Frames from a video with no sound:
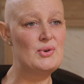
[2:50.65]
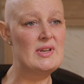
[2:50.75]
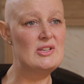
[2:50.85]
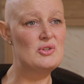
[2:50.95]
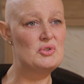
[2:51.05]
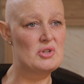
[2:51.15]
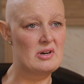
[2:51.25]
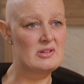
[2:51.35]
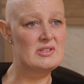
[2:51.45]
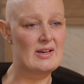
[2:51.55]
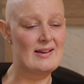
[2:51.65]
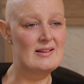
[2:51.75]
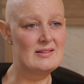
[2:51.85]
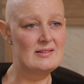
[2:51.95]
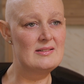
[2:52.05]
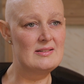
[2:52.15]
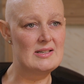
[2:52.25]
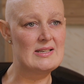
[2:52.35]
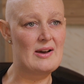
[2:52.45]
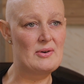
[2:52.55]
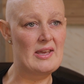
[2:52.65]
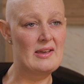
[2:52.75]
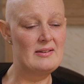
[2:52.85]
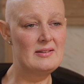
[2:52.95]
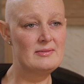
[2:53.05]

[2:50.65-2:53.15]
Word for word: need your doctor to tell you.